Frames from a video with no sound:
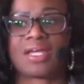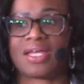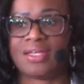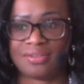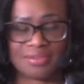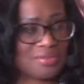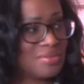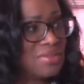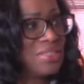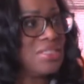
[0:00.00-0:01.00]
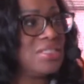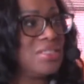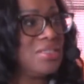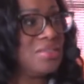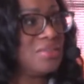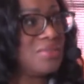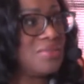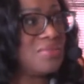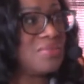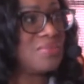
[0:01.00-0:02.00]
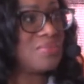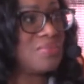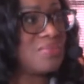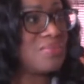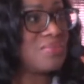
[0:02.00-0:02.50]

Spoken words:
How many resources are available for those